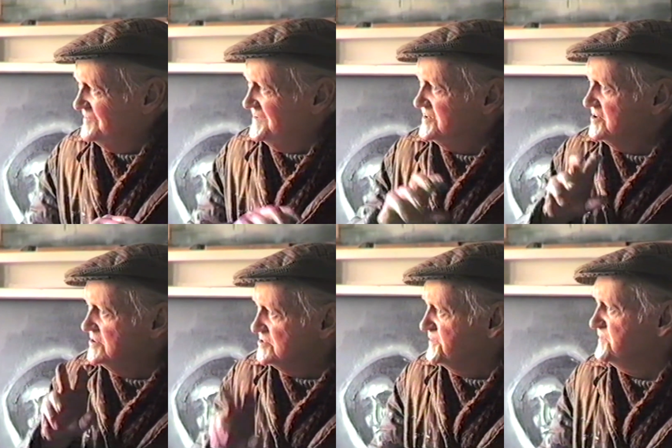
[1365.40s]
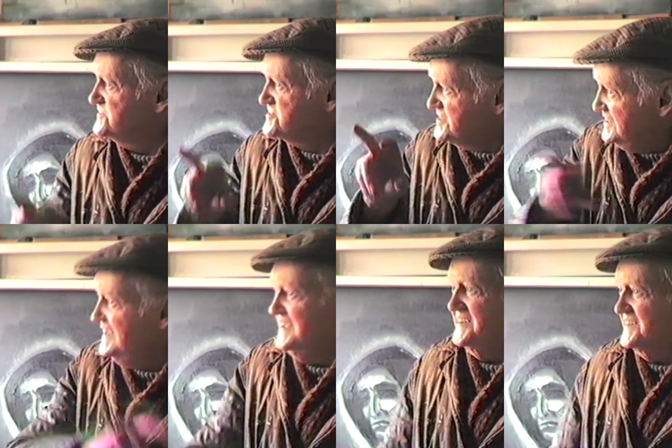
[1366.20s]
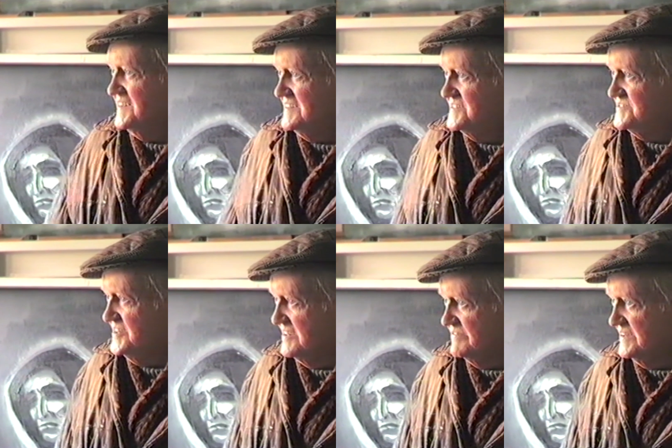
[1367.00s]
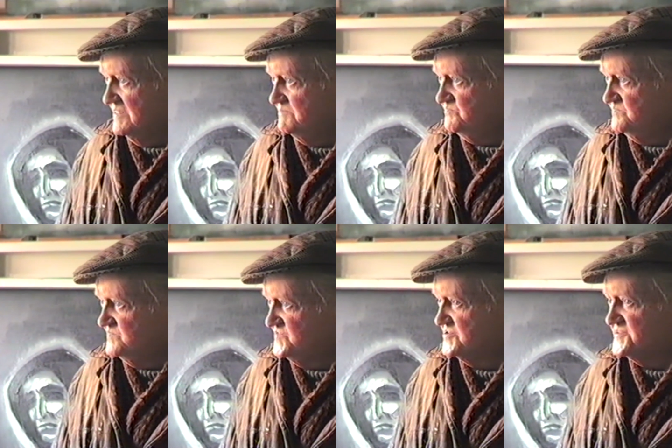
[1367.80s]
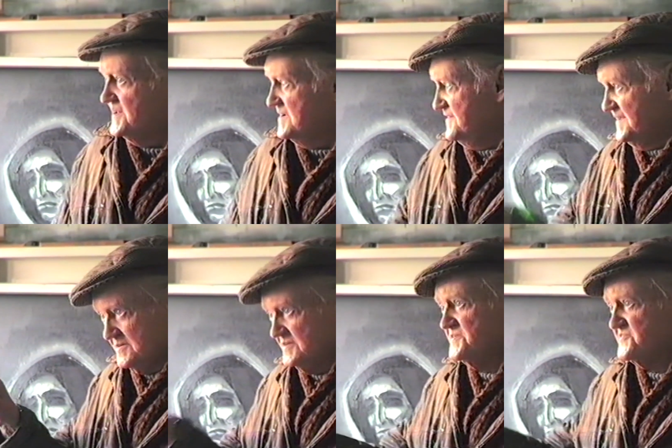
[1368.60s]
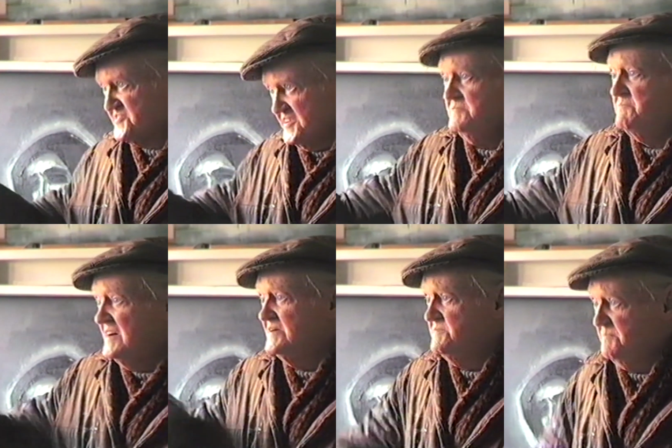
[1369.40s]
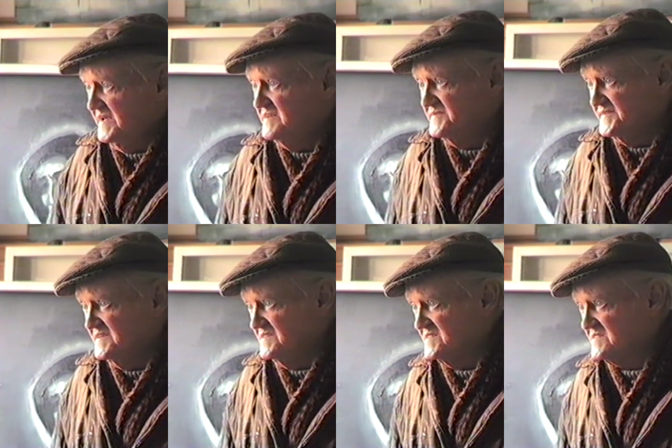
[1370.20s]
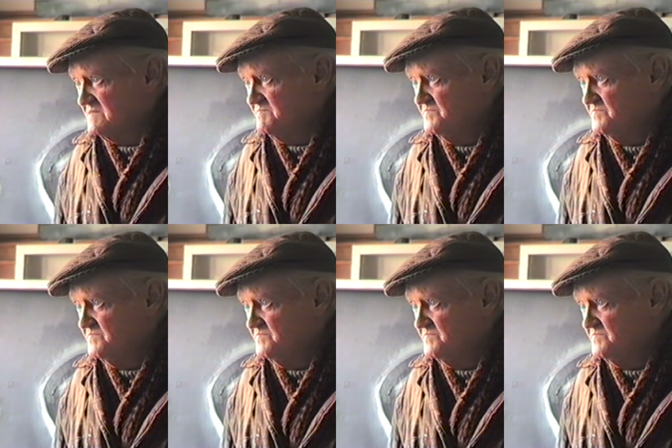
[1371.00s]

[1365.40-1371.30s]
They couldn't see it, Geoffrey. Just like they couldn't see my paintings.